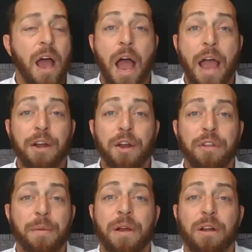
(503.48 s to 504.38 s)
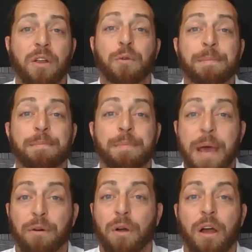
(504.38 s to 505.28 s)
And I know that America would
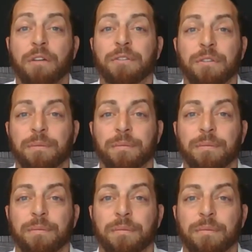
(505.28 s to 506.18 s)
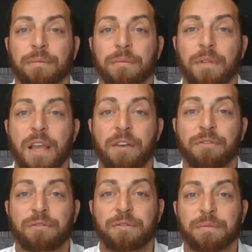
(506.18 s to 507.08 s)
be better off
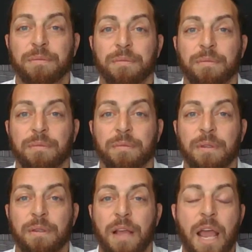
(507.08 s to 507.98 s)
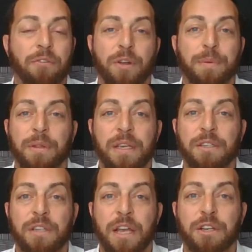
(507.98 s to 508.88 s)
if every
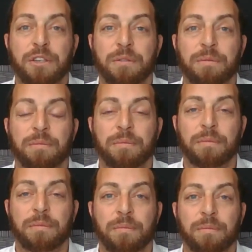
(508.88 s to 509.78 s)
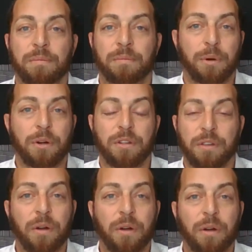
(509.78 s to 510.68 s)
police station
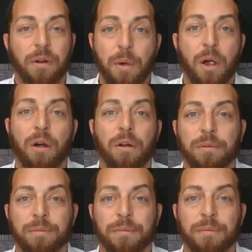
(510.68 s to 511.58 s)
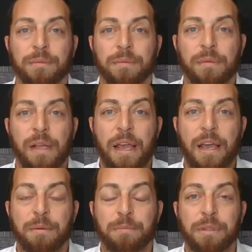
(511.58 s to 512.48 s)
burned to the ground tomorrow
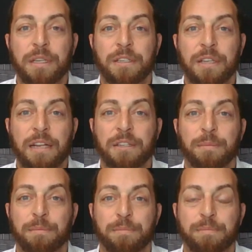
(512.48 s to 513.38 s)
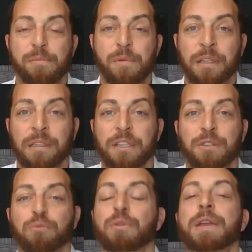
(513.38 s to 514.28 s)
and police had to at
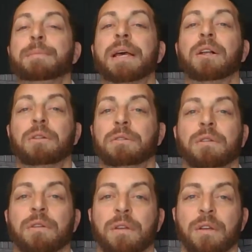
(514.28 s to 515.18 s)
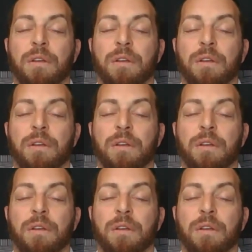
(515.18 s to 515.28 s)
least rebuild